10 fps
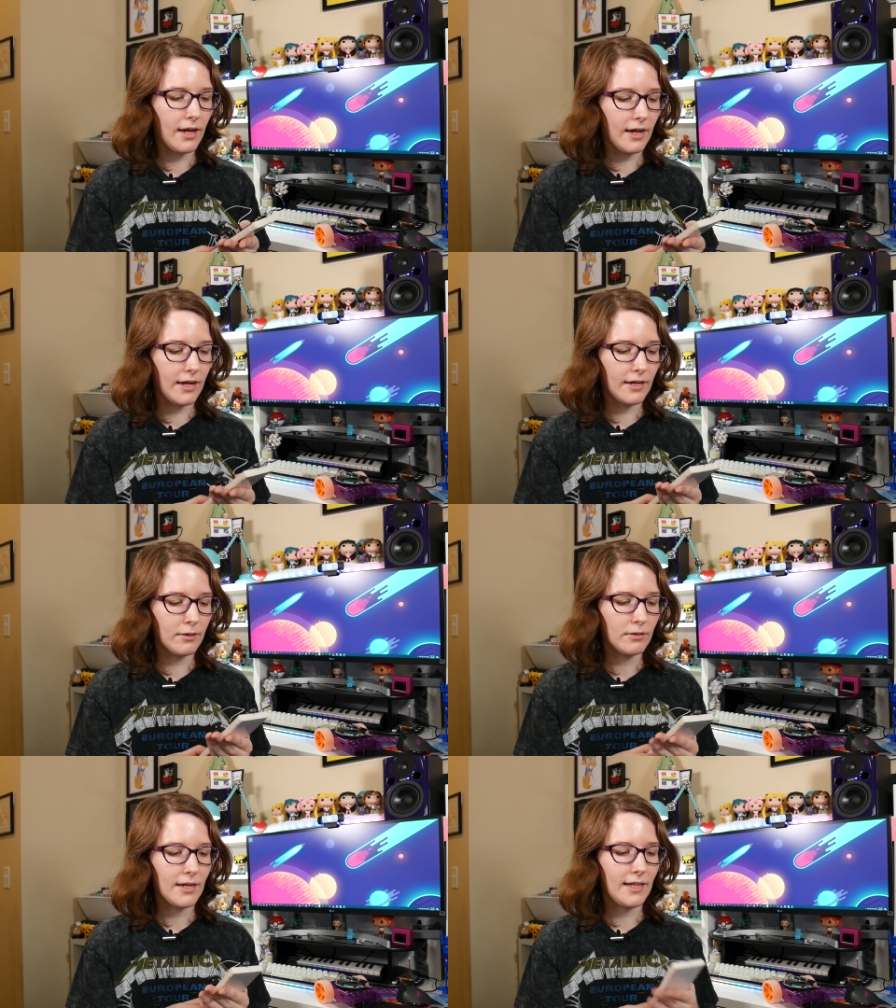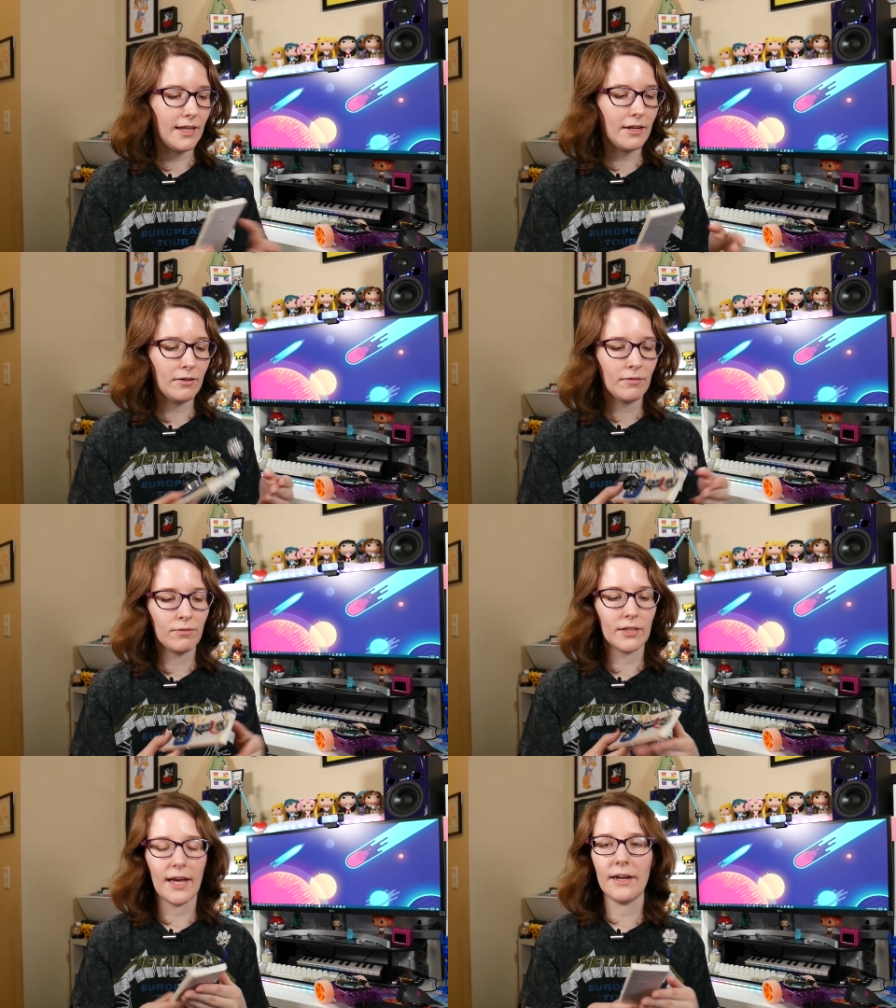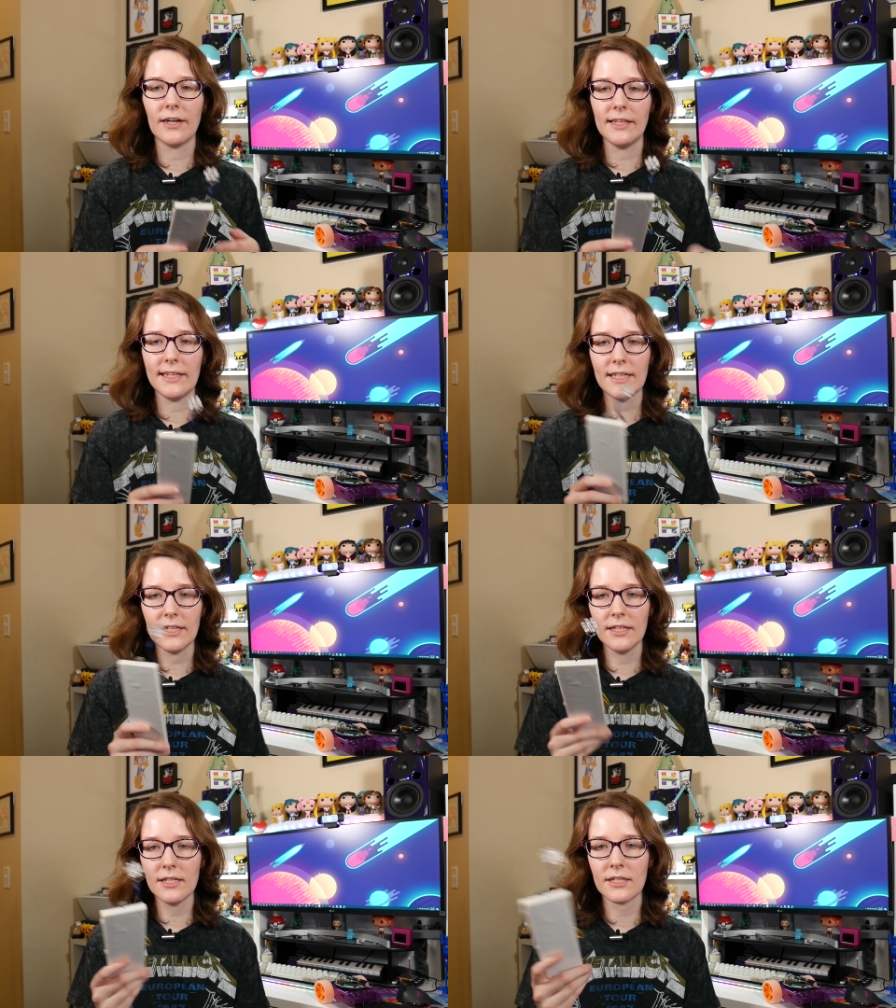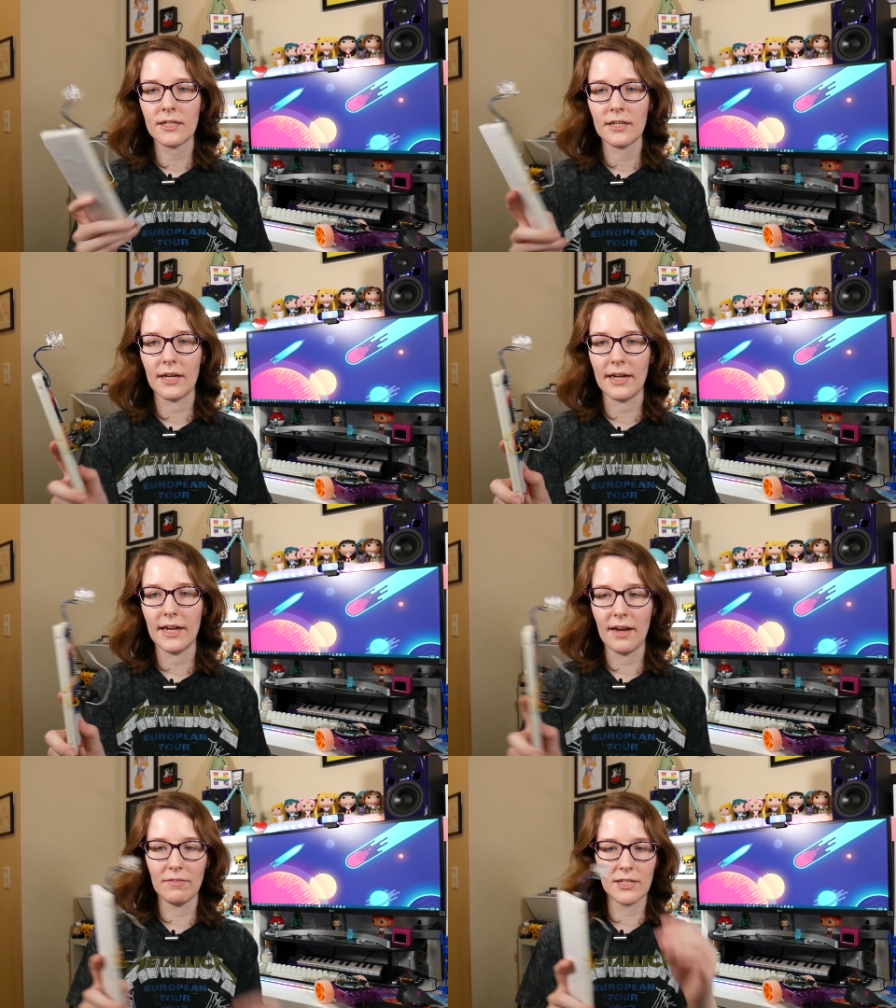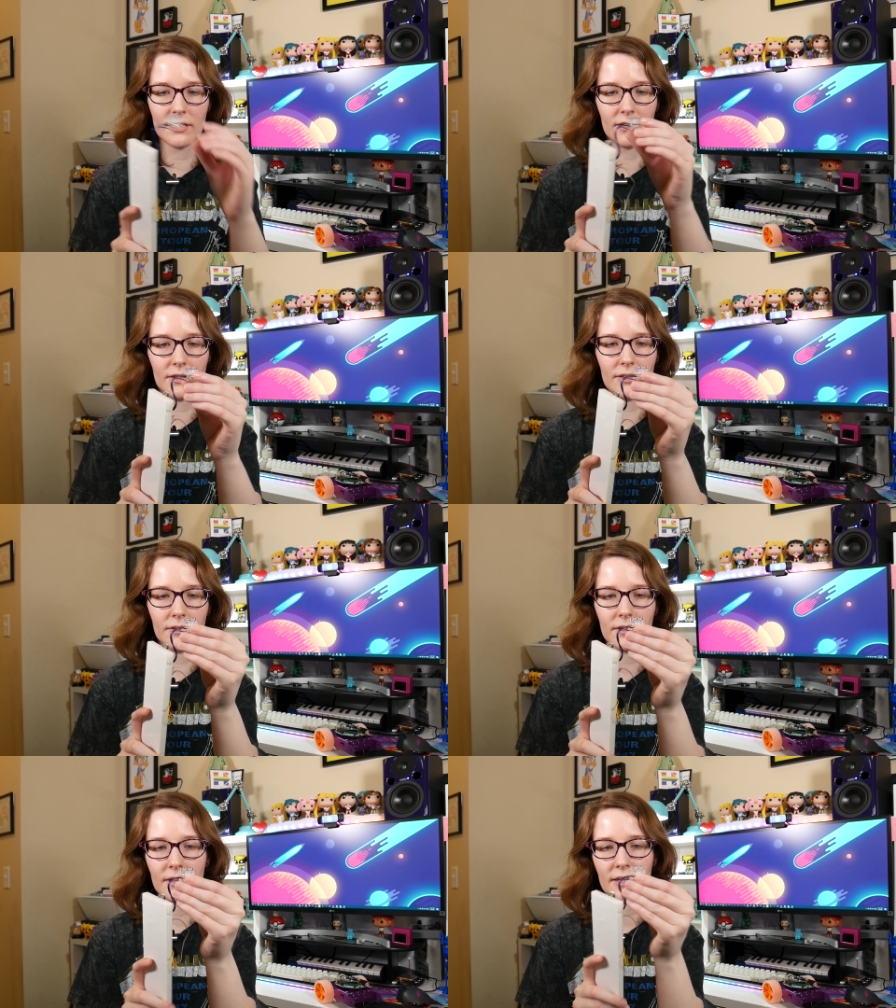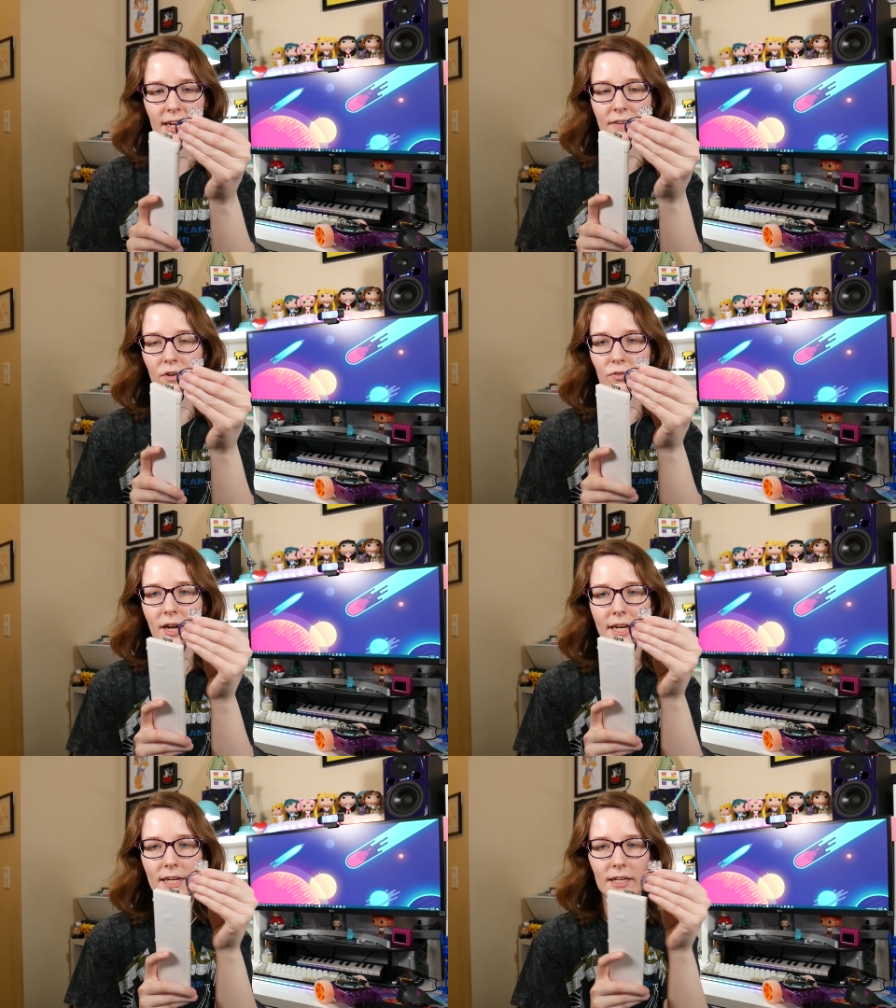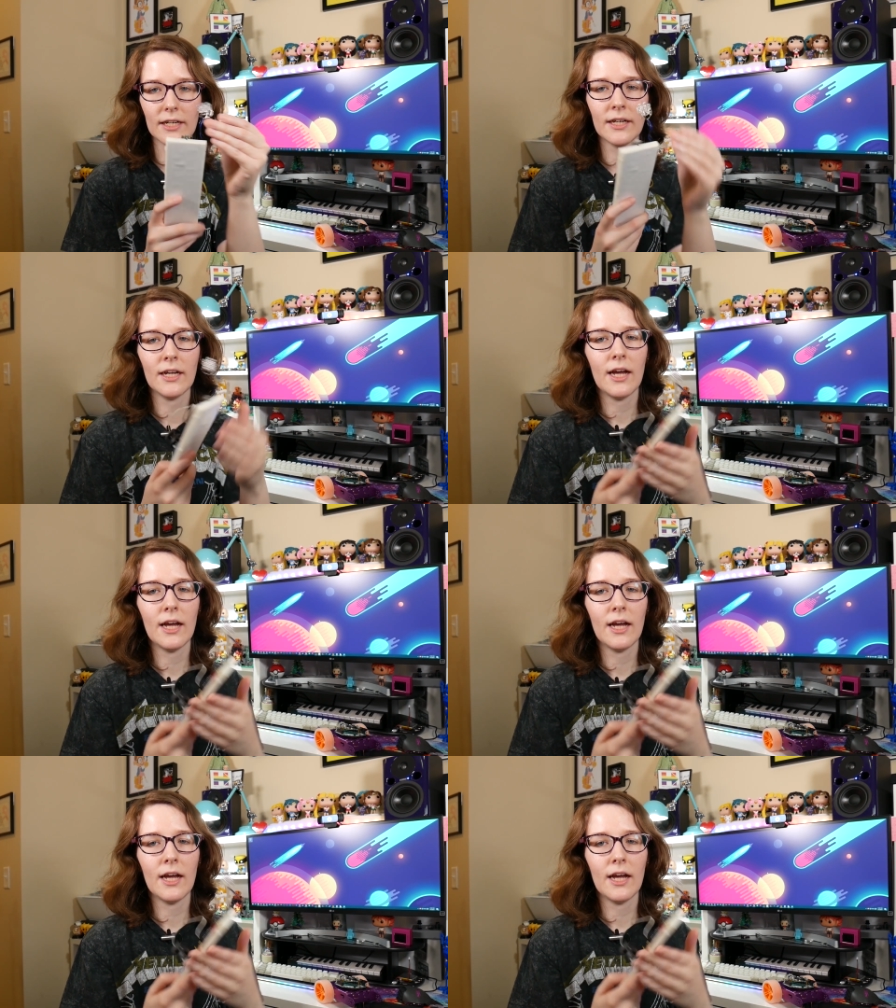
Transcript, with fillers: Uh, and then for the IR LEDs, I have this little kind of array here.